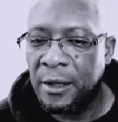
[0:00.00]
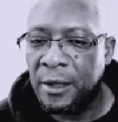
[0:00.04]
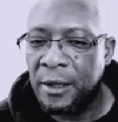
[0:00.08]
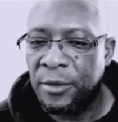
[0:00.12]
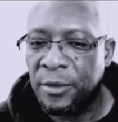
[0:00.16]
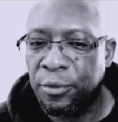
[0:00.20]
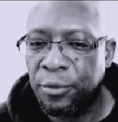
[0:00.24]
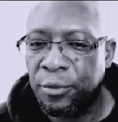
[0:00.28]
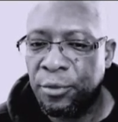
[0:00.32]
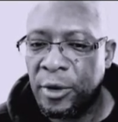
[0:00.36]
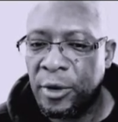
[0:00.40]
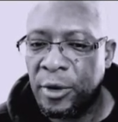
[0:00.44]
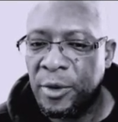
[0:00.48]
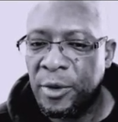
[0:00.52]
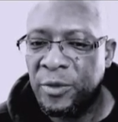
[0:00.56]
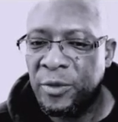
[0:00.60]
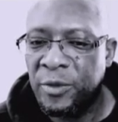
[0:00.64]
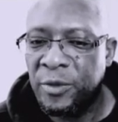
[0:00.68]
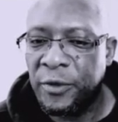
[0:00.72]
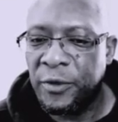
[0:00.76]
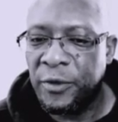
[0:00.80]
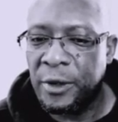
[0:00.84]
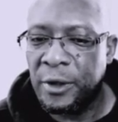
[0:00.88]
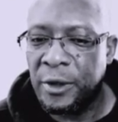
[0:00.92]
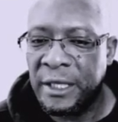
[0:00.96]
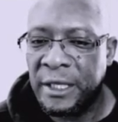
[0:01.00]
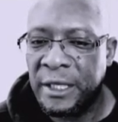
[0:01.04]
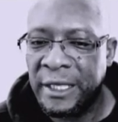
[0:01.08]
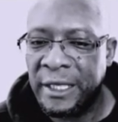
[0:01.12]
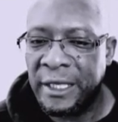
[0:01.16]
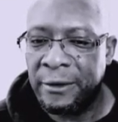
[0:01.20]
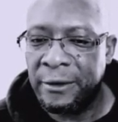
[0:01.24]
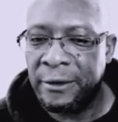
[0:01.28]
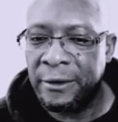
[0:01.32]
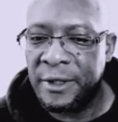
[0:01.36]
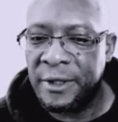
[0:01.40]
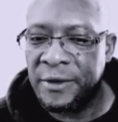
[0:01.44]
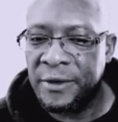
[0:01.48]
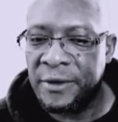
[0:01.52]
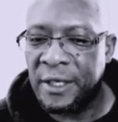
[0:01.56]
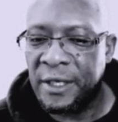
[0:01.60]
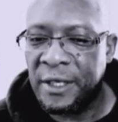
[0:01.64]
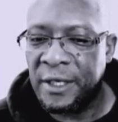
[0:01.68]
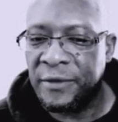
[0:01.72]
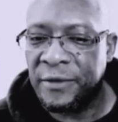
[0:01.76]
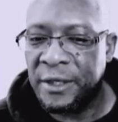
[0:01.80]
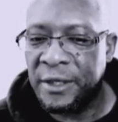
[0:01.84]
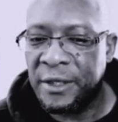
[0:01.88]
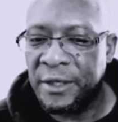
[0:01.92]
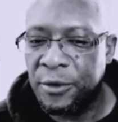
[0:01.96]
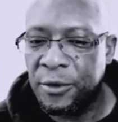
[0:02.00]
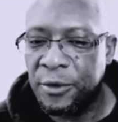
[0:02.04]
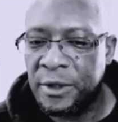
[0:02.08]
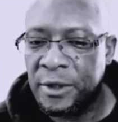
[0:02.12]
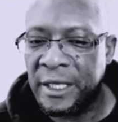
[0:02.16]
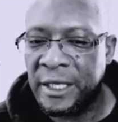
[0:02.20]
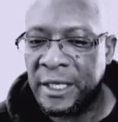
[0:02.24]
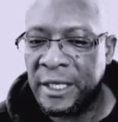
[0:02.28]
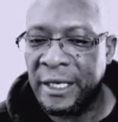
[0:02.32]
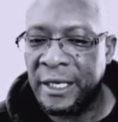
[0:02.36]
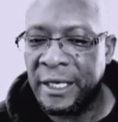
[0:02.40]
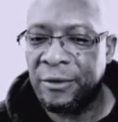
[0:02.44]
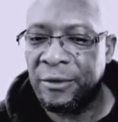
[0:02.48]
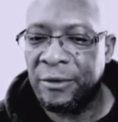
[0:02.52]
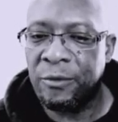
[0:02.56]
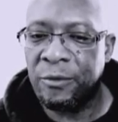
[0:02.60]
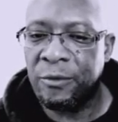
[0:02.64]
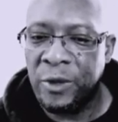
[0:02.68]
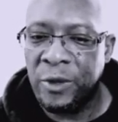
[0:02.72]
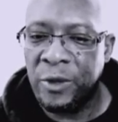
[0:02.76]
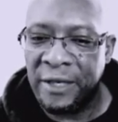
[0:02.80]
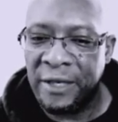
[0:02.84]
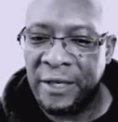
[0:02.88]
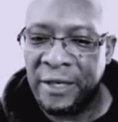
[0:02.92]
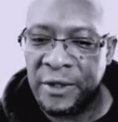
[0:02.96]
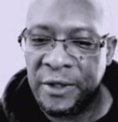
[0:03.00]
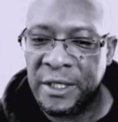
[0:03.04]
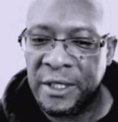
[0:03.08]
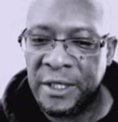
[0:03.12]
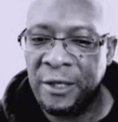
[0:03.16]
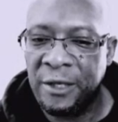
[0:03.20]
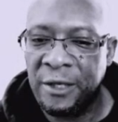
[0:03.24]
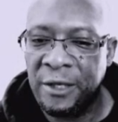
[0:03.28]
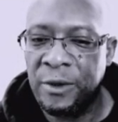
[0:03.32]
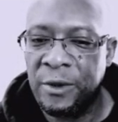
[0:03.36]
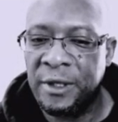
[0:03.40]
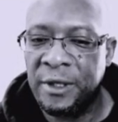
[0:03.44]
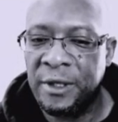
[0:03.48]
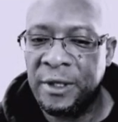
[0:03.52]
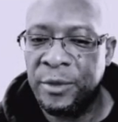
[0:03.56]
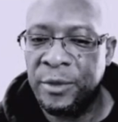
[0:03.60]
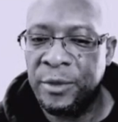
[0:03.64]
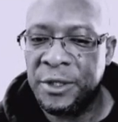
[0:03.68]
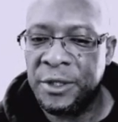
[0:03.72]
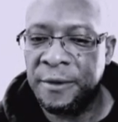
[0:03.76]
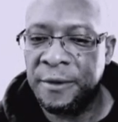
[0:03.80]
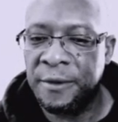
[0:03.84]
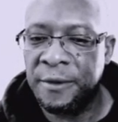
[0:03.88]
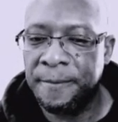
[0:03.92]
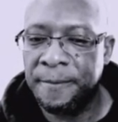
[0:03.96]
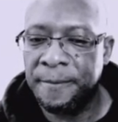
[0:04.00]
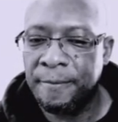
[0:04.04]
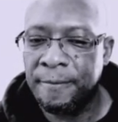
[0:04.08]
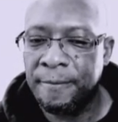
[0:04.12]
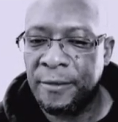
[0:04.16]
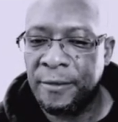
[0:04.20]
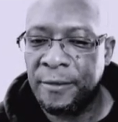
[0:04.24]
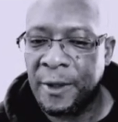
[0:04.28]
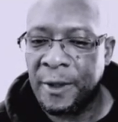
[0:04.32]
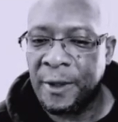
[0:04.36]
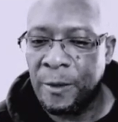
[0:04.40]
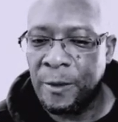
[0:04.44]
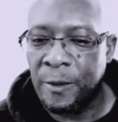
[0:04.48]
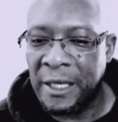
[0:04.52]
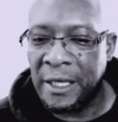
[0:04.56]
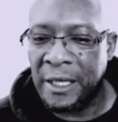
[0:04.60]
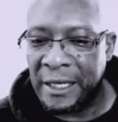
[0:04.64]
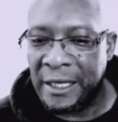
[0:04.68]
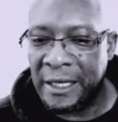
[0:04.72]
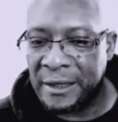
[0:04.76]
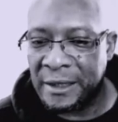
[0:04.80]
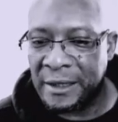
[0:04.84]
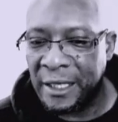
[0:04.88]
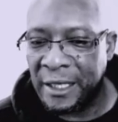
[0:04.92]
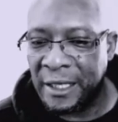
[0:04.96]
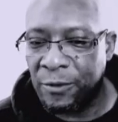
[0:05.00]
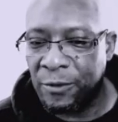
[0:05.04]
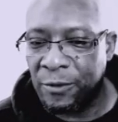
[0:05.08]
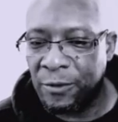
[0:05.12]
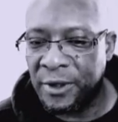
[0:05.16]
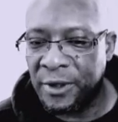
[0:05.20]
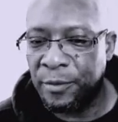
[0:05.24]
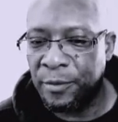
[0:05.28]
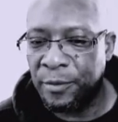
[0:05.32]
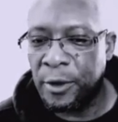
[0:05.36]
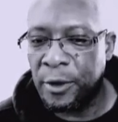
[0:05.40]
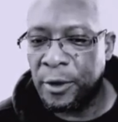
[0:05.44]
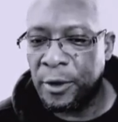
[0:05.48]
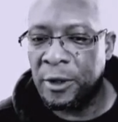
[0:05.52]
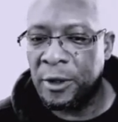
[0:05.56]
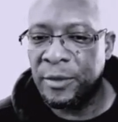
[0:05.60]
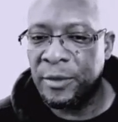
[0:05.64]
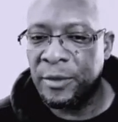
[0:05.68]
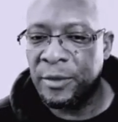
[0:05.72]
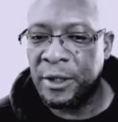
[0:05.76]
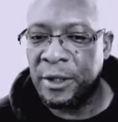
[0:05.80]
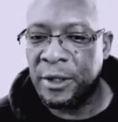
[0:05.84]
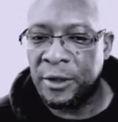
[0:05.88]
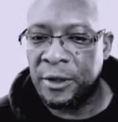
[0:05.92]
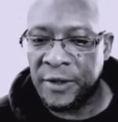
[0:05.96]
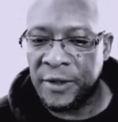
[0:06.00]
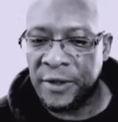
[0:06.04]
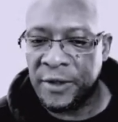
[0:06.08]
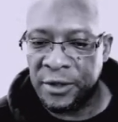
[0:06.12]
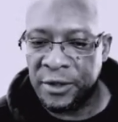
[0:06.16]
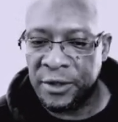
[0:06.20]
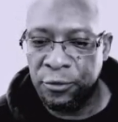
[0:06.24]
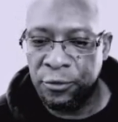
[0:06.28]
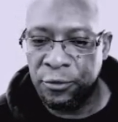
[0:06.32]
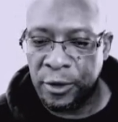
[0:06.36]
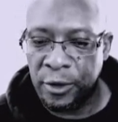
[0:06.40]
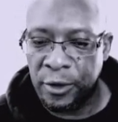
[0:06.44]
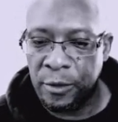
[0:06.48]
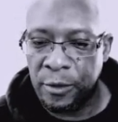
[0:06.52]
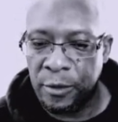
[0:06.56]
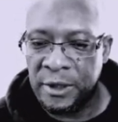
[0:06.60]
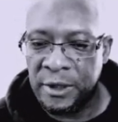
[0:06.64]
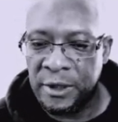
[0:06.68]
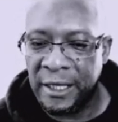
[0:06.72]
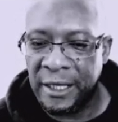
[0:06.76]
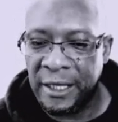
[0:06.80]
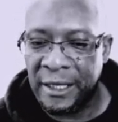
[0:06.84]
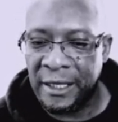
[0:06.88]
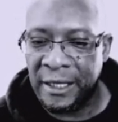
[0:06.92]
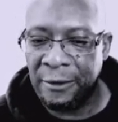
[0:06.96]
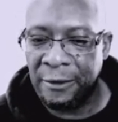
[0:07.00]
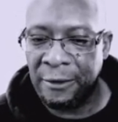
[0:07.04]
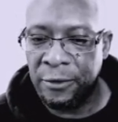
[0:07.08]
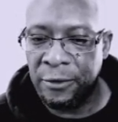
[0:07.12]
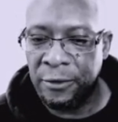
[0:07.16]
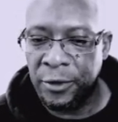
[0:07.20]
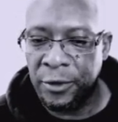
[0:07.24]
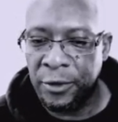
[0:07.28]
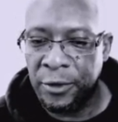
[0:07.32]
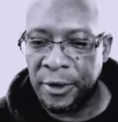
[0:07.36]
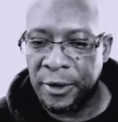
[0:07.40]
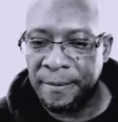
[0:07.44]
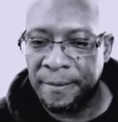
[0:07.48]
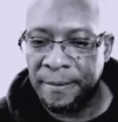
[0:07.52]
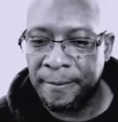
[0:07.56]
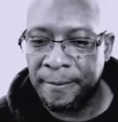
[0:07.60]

The problem with going here is if they do take, we have to take with the bishop. We can't take with the pawn because his rook will take our rook.